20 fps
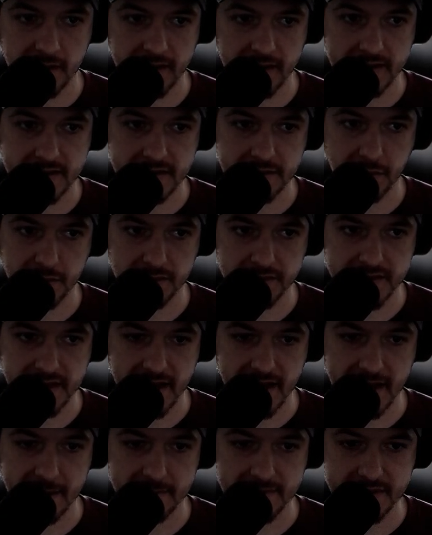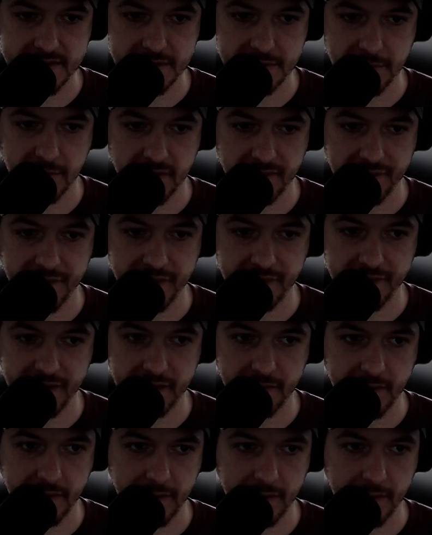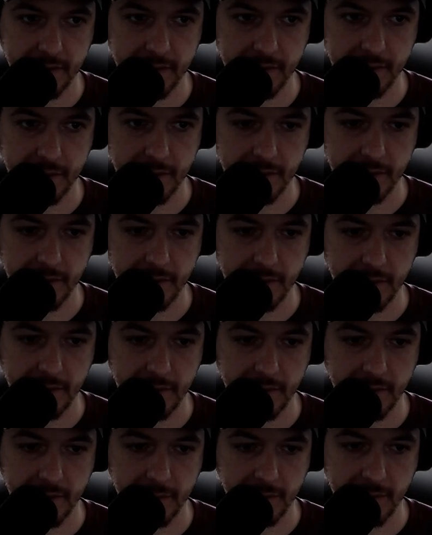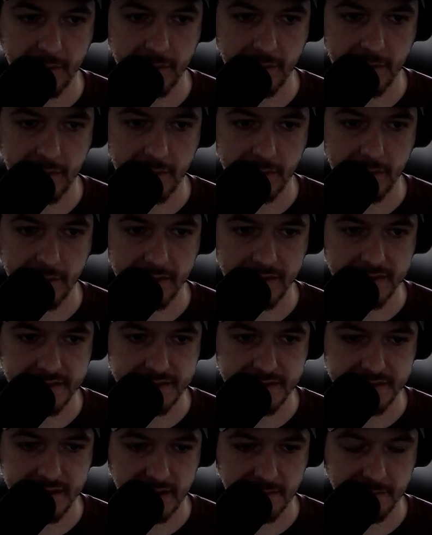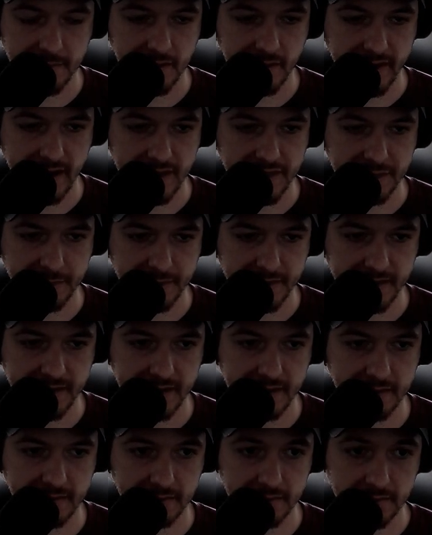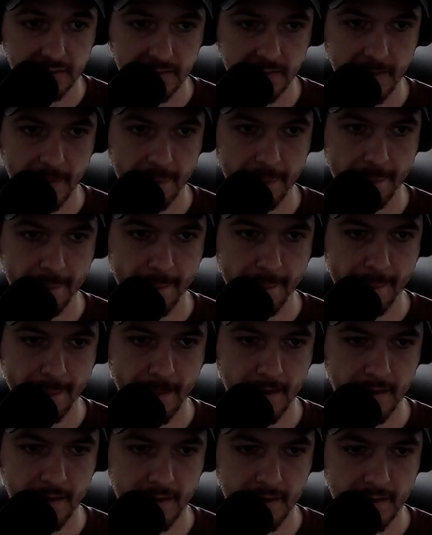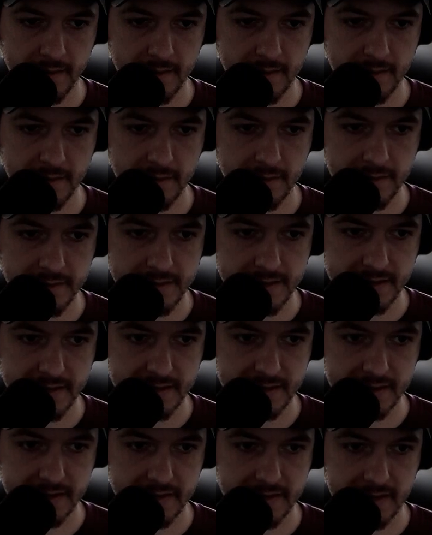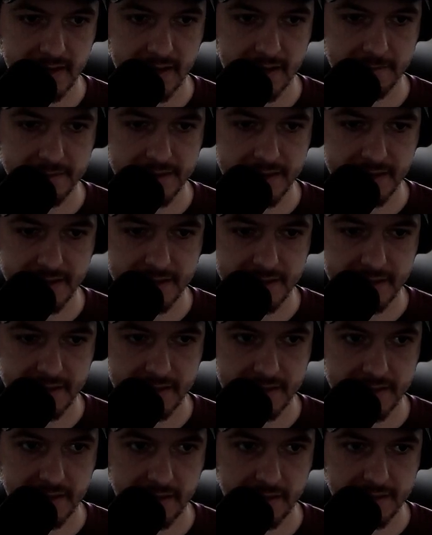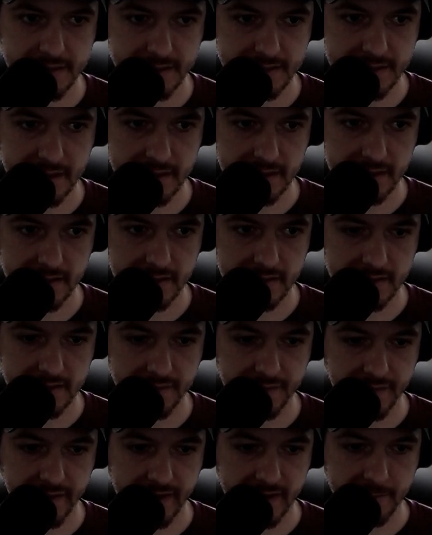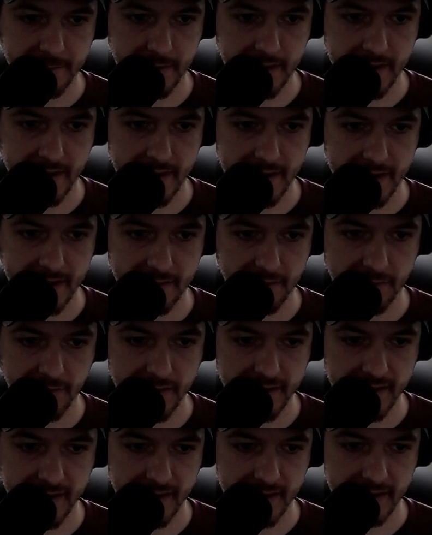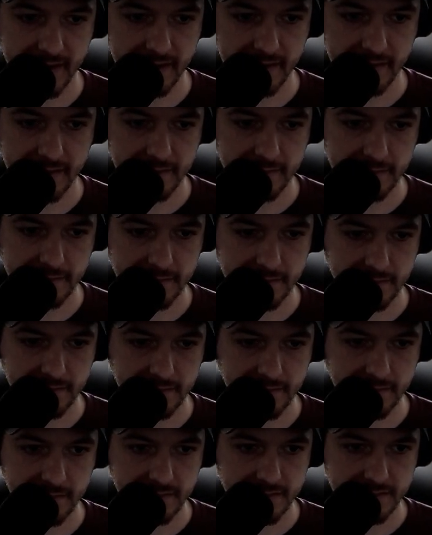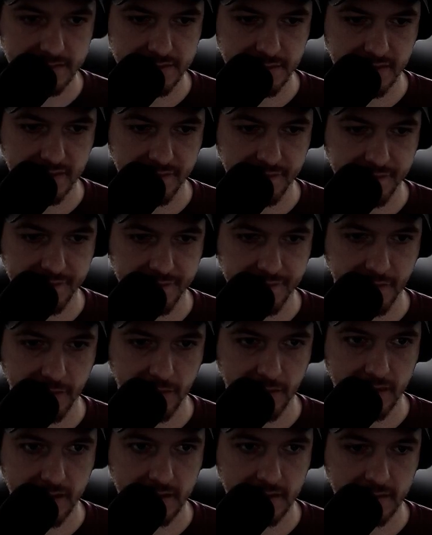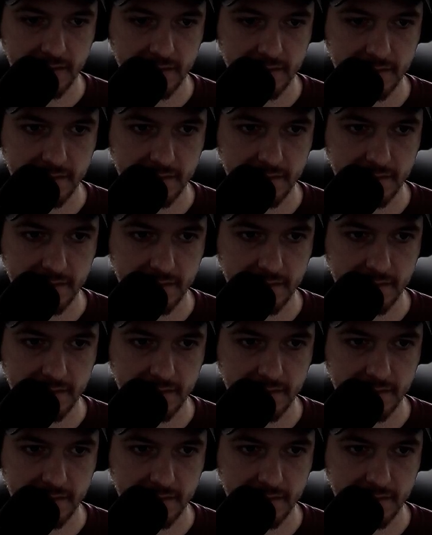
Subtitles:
That's total time to do 150. Wait. This is dumb. Okay, 360 times 60 is 3,600 divided by 180, 224.